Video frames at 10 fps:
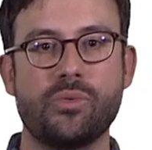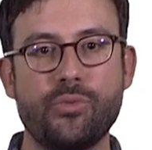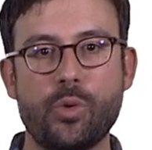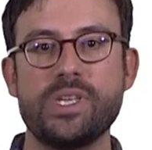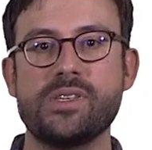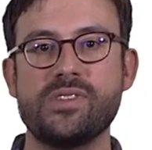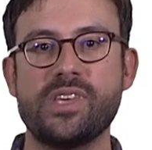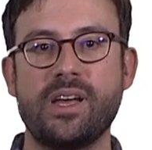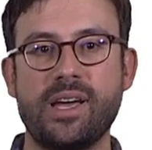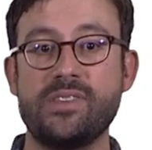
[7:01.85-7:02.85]
of fluorescent
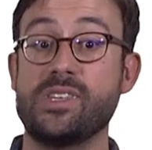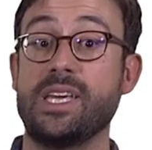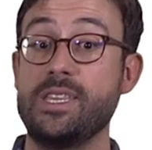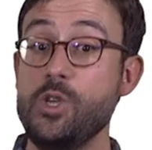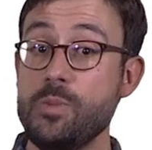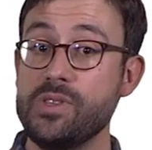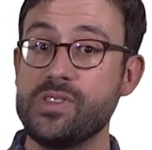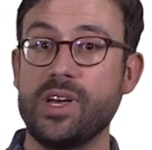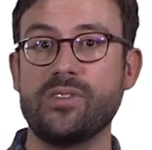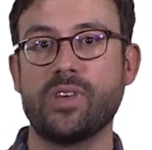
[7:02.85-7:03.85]
cell lines in human
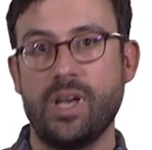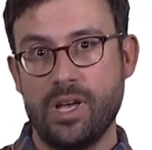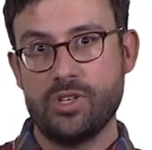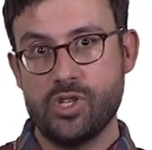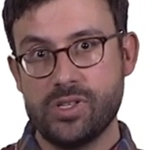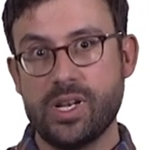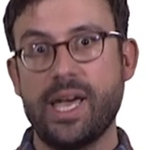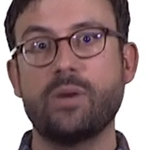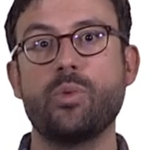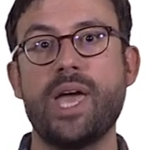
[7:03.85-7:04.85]
cells, just
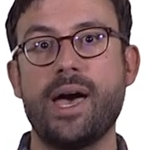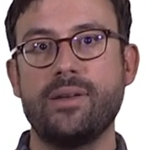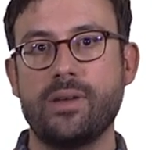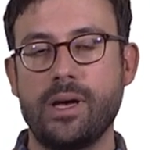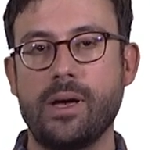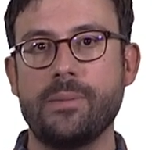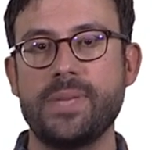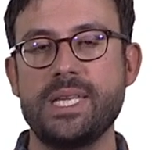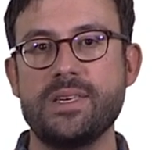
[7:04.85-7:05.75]
like we had uh, in